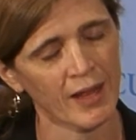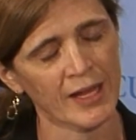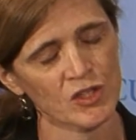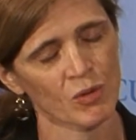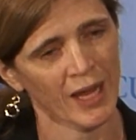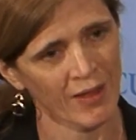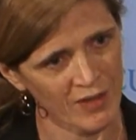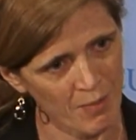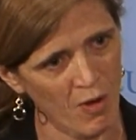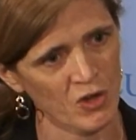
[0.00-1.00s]
And so again, the
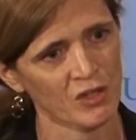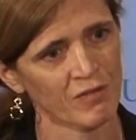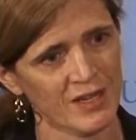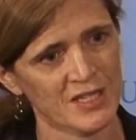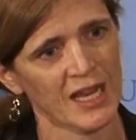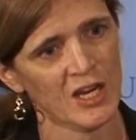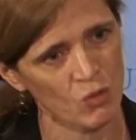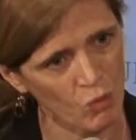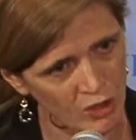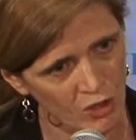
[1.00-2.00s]
impartial
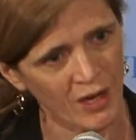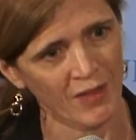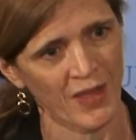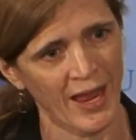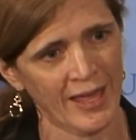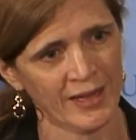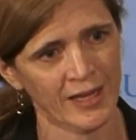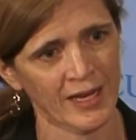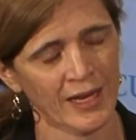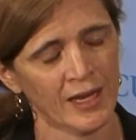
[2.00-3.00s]
investigation will look at the
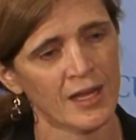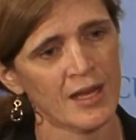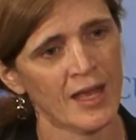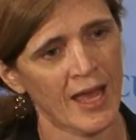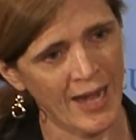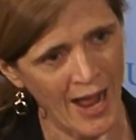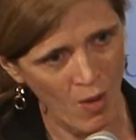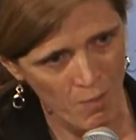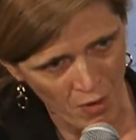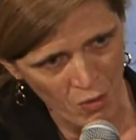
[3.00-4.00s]
handling and how
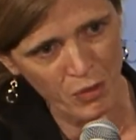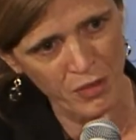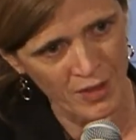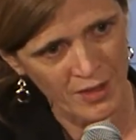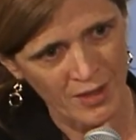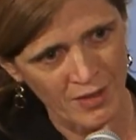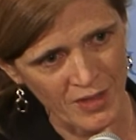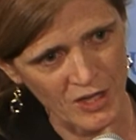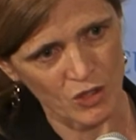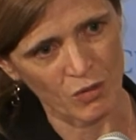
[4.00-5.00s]
both
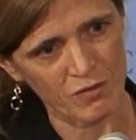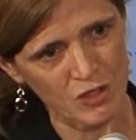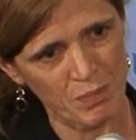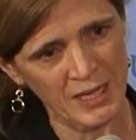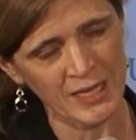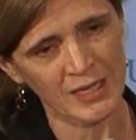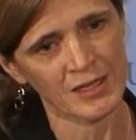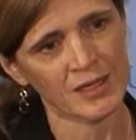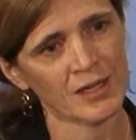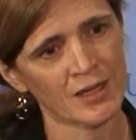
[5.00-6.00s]
the issue of
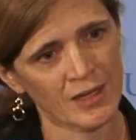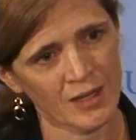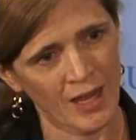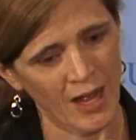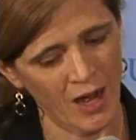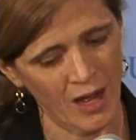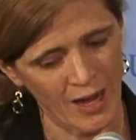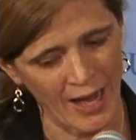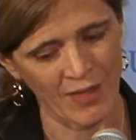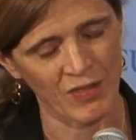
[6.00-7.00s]
speed
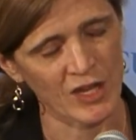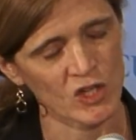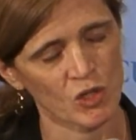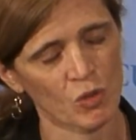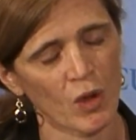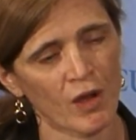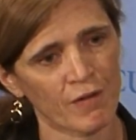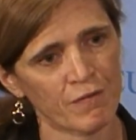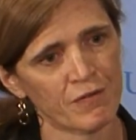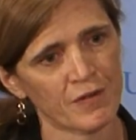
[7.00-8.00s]
and the issue
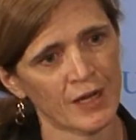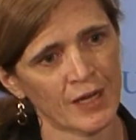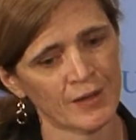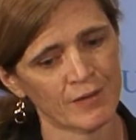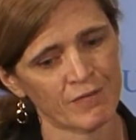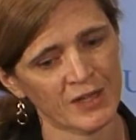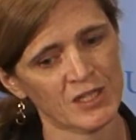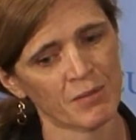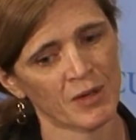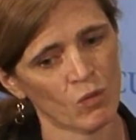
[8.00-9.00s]
of
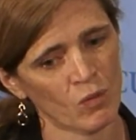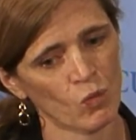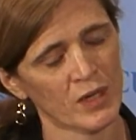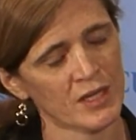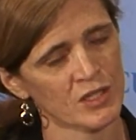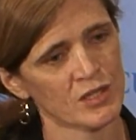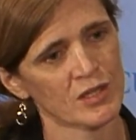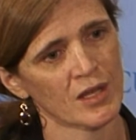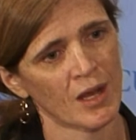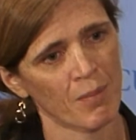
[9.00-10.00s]
victim and
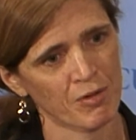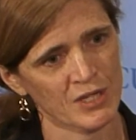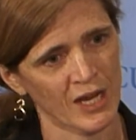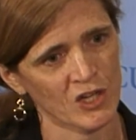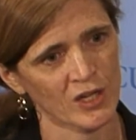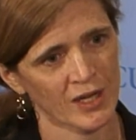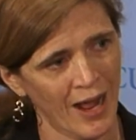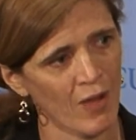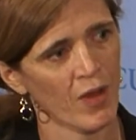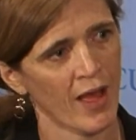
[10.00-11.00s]
witness protection,
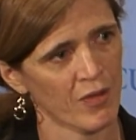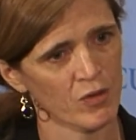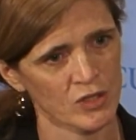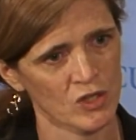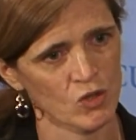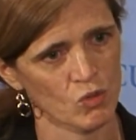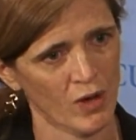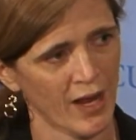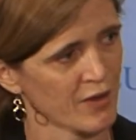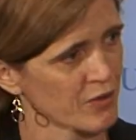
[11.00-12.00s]
how those issues were
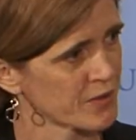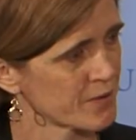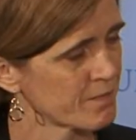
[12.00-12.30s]
handled.